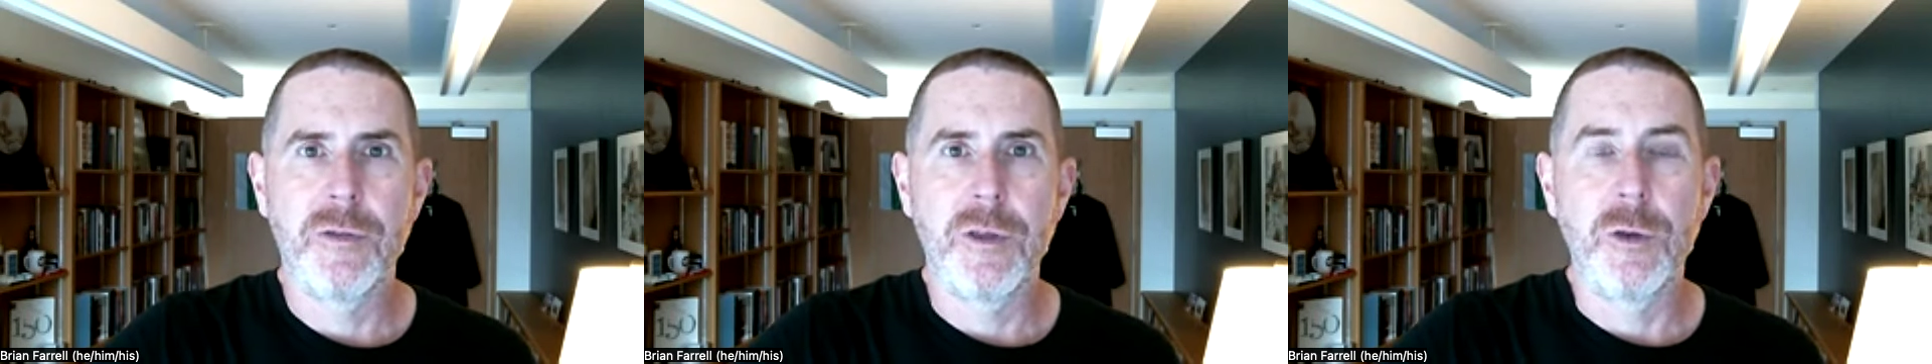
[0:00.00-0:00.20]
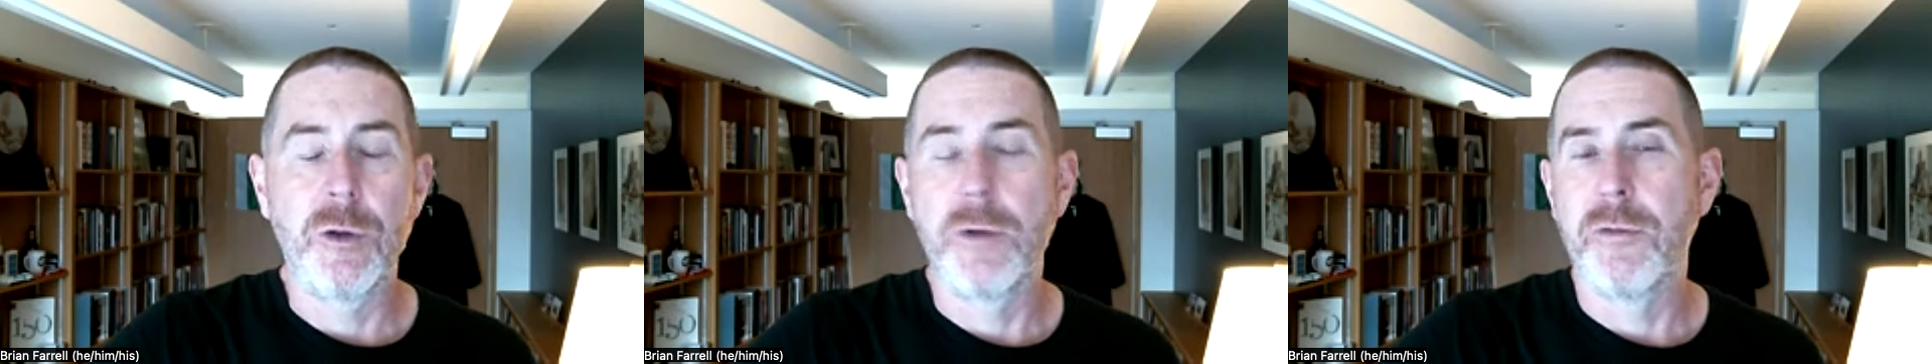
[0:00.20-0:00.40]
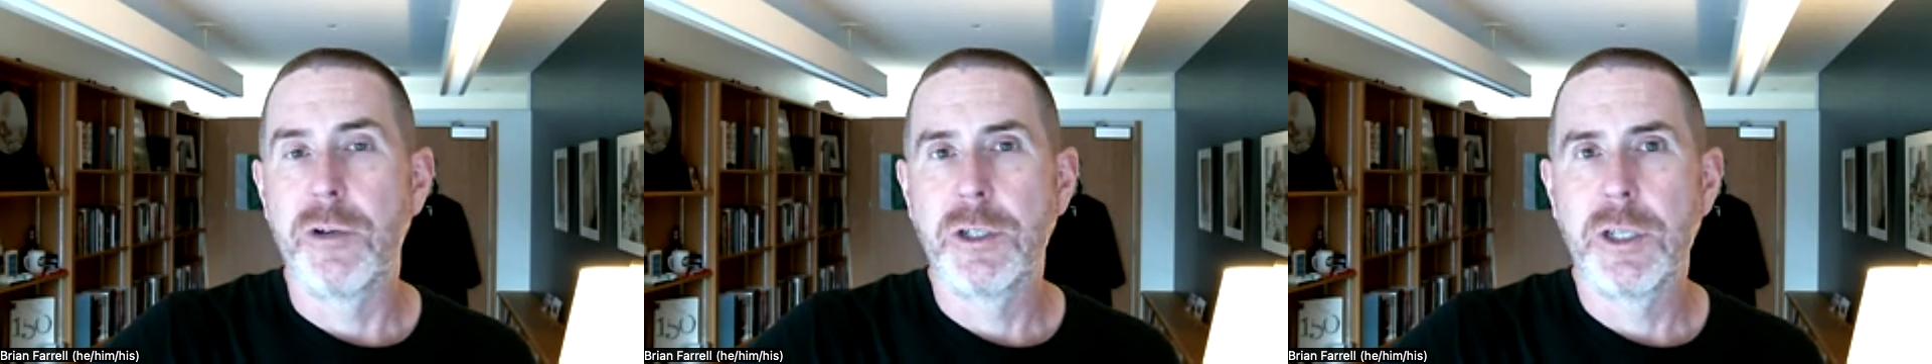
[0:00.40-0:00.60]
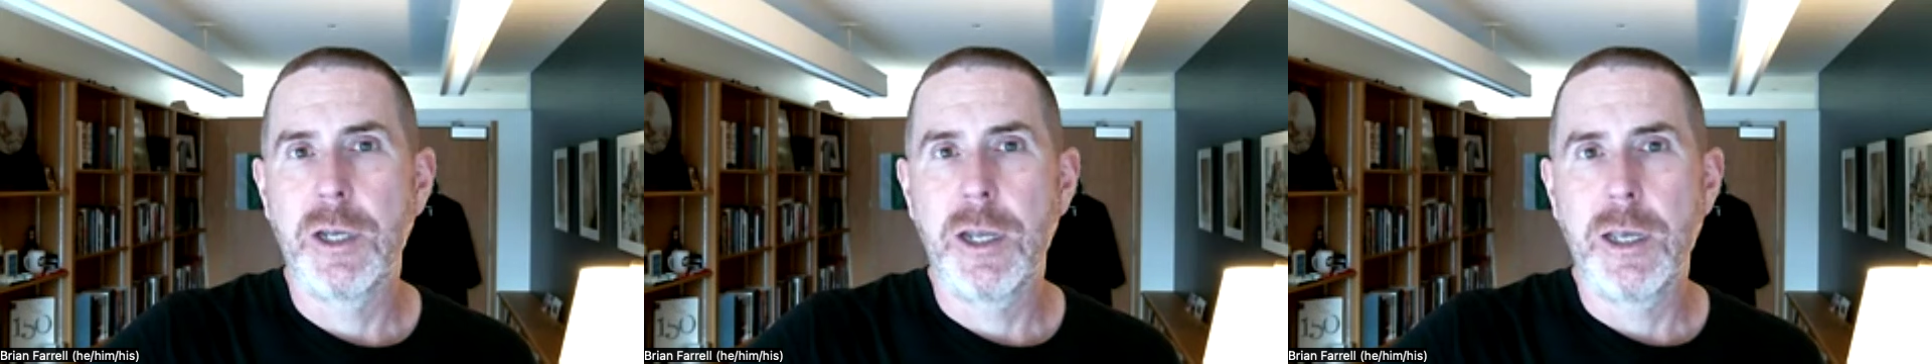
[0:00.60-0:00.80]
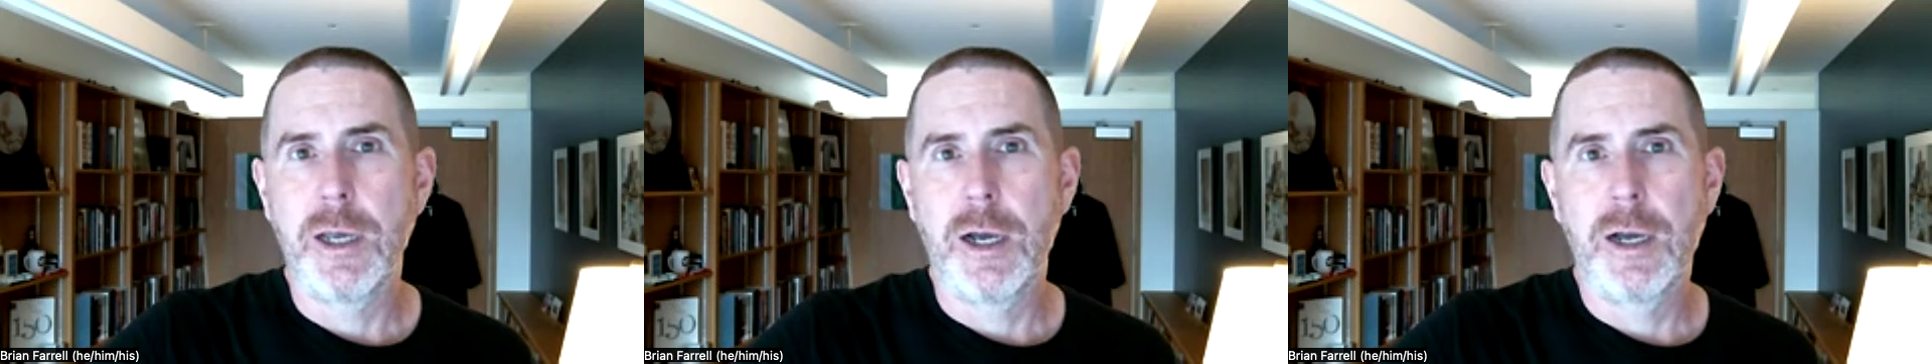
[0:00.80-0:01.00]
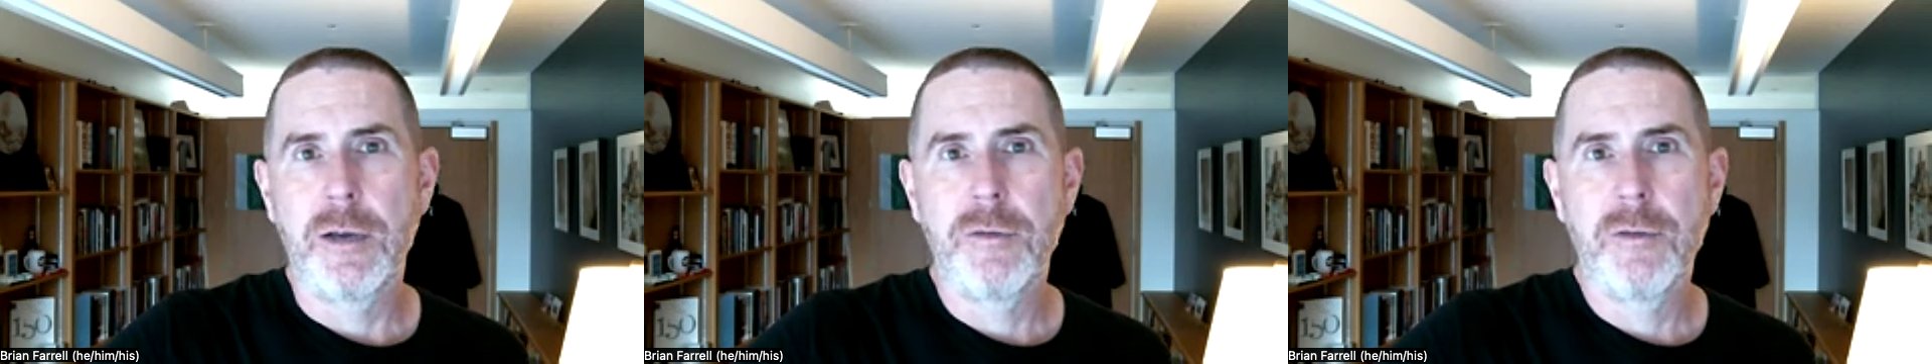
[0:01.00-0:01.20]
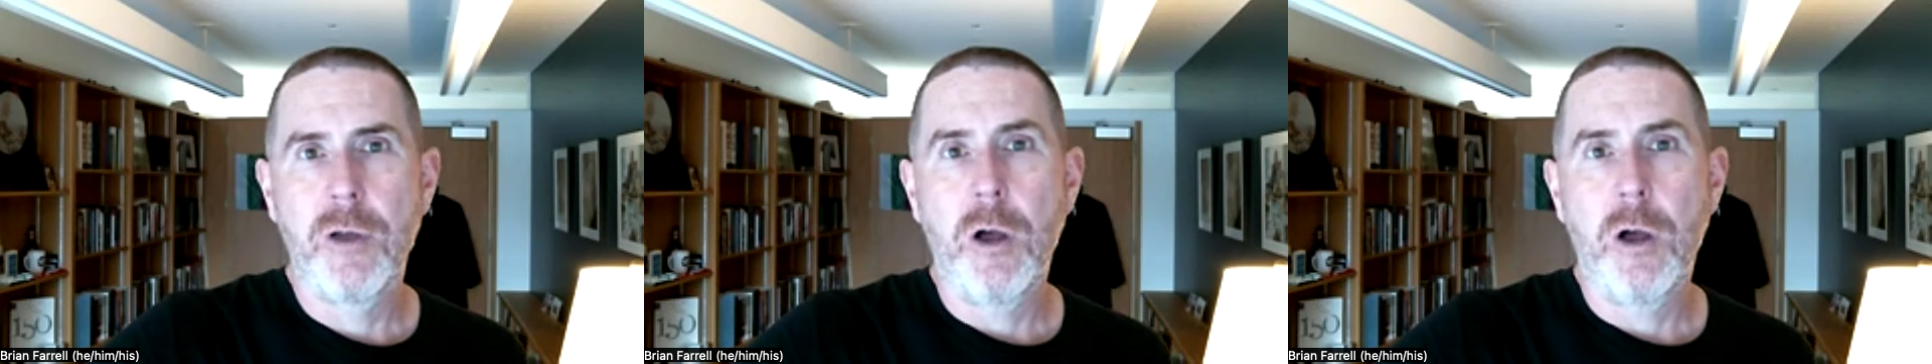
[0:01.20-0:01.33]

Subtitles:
the University of